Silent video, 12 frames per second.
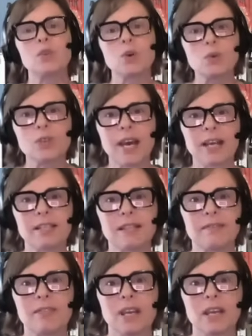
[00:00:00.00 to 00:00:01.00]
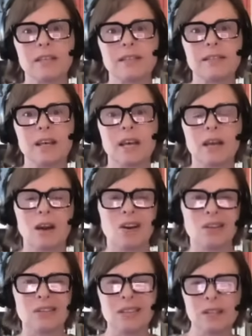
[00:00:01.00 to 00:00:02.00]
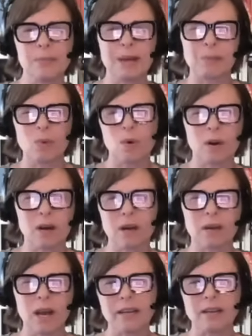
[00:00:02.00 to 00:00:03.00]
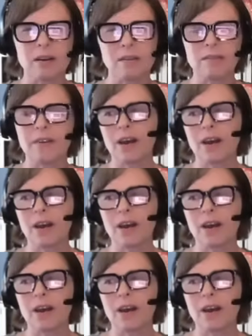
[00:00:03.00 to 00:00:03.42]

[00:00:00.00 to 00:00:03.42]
those kinds of things that are a little bit more kind of,